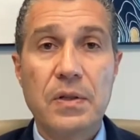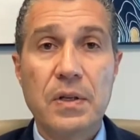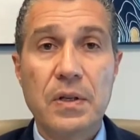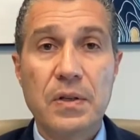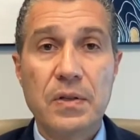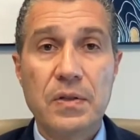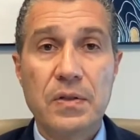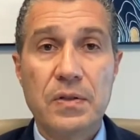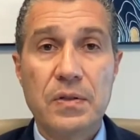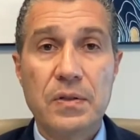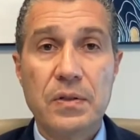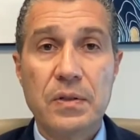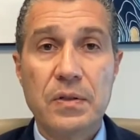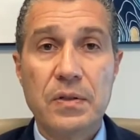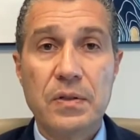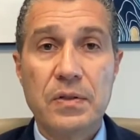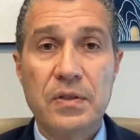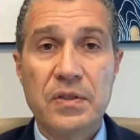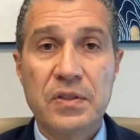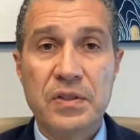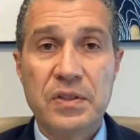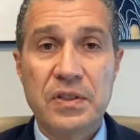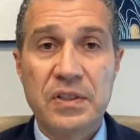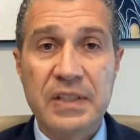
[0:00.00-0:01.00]
is
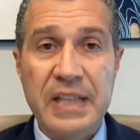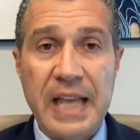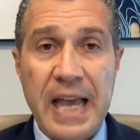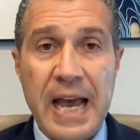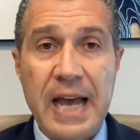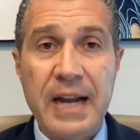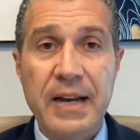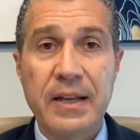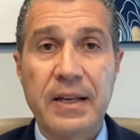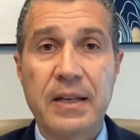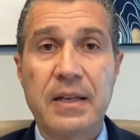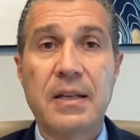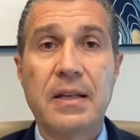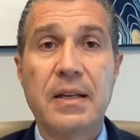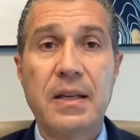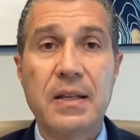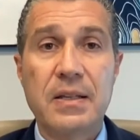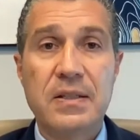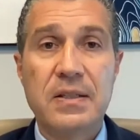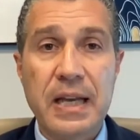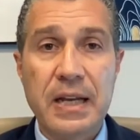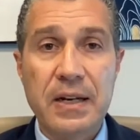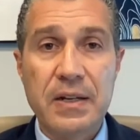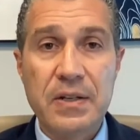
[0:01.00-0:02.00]
static,
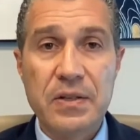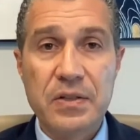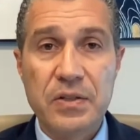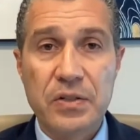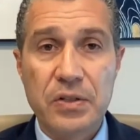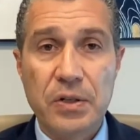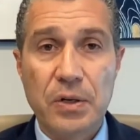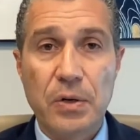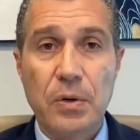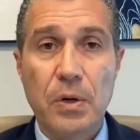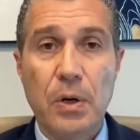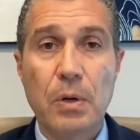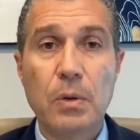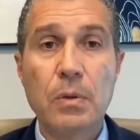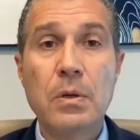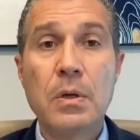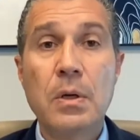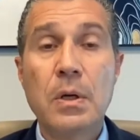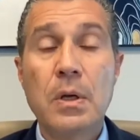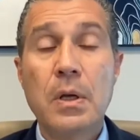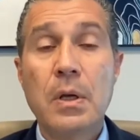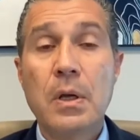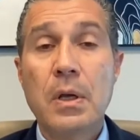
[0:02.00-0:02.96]
it's at a zero.